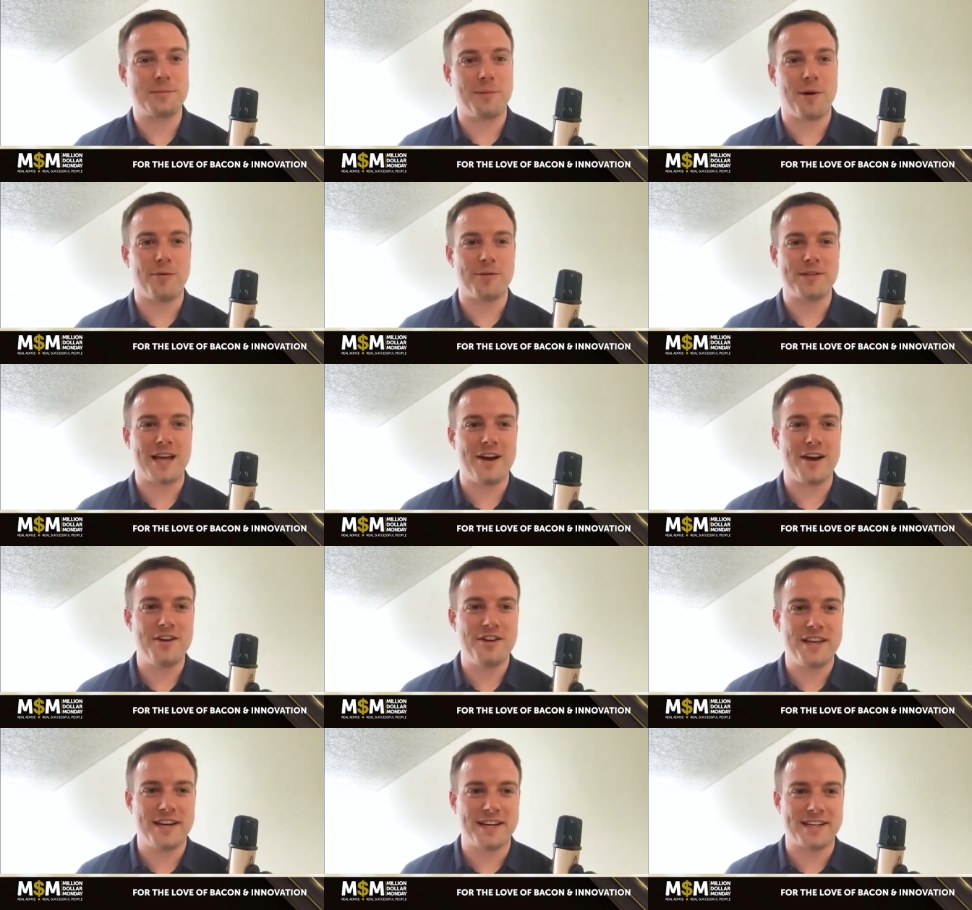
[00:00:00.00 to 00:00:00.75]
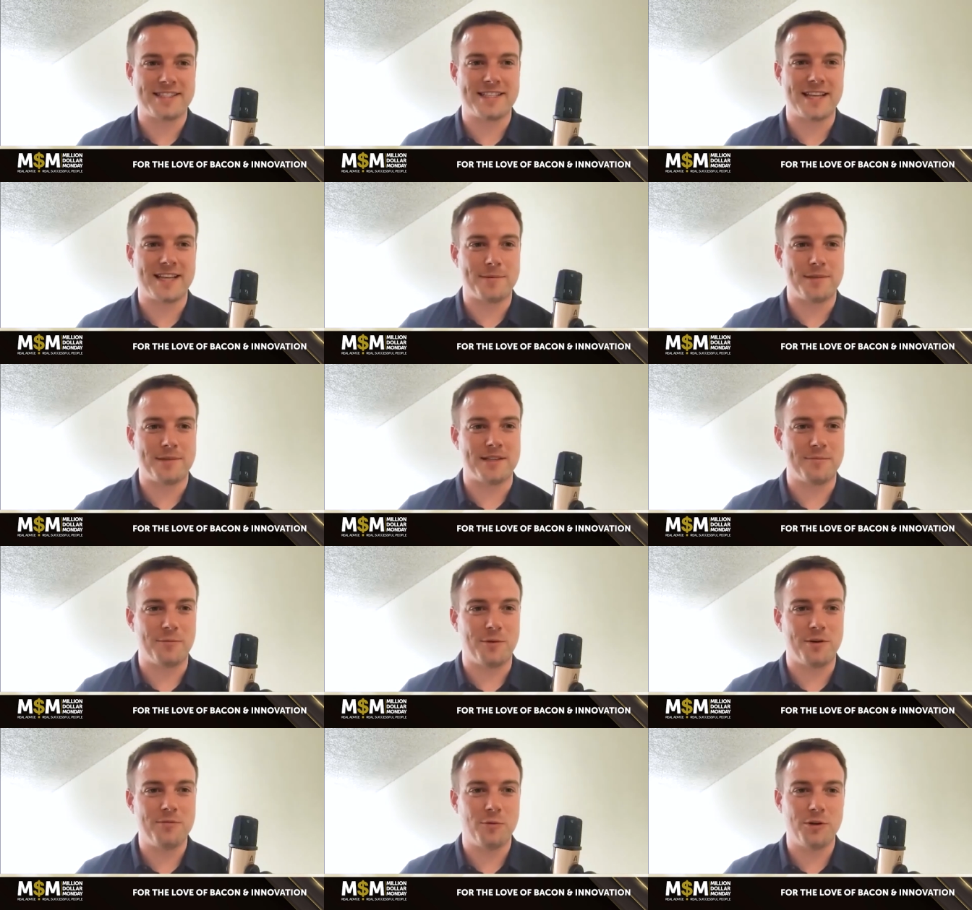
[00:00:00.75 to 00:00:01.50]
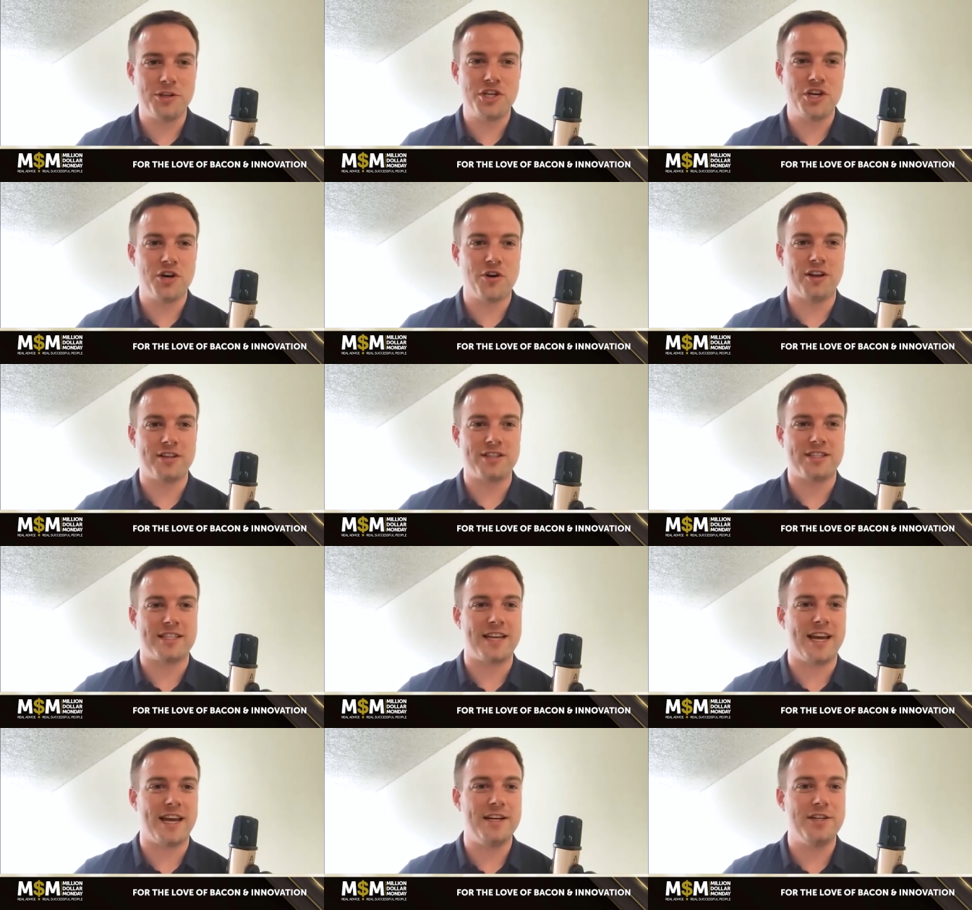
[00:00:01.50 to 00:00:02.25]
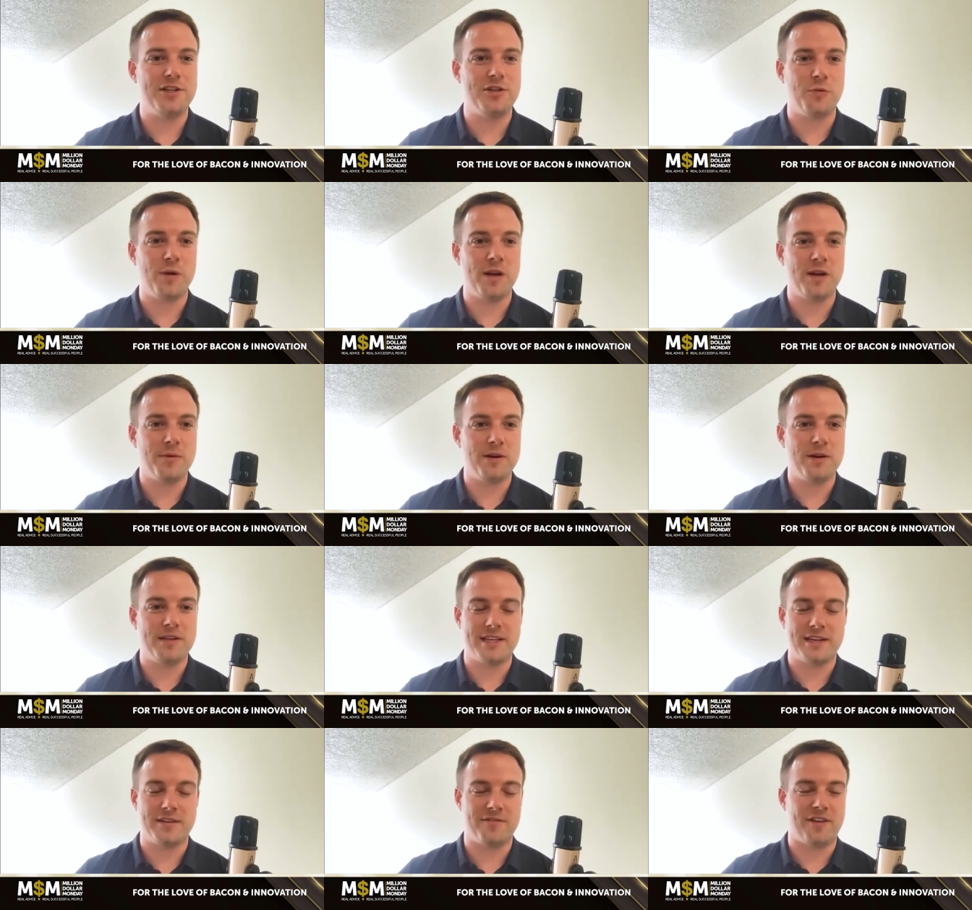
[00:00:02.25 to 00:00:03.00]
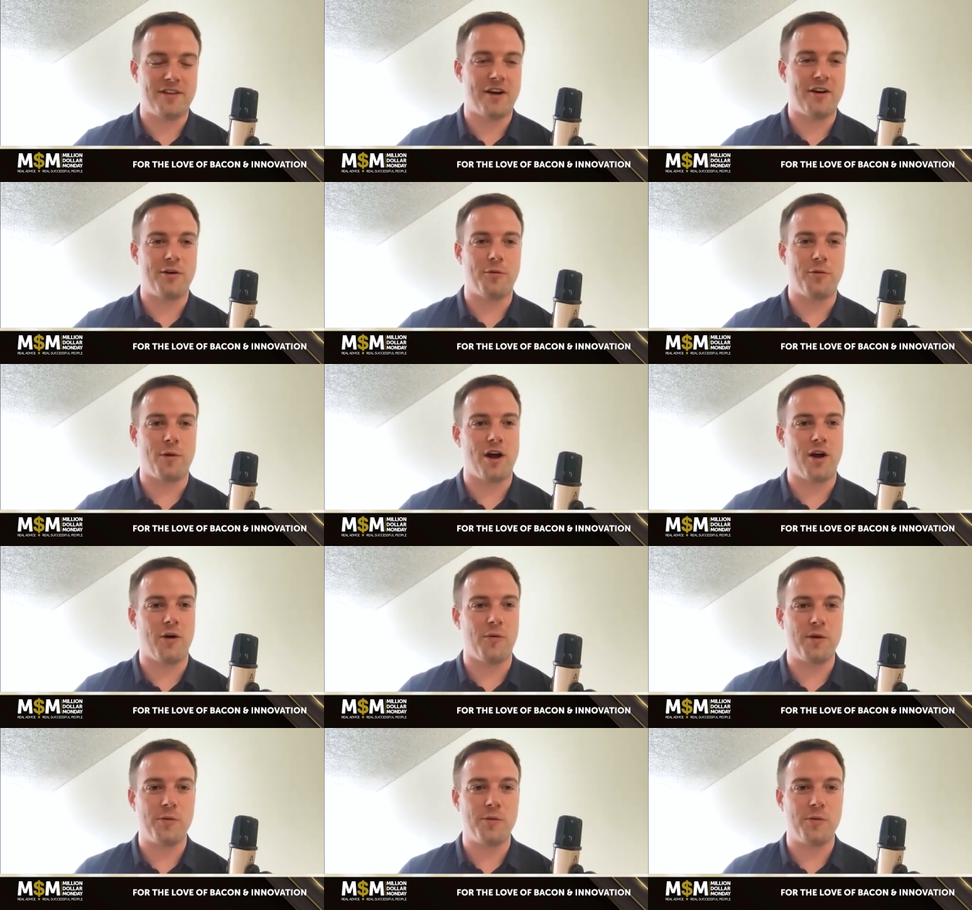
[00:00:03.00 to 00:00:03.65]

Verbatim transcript: part was how do you get accepted? When, once you're on stage, we we did very well.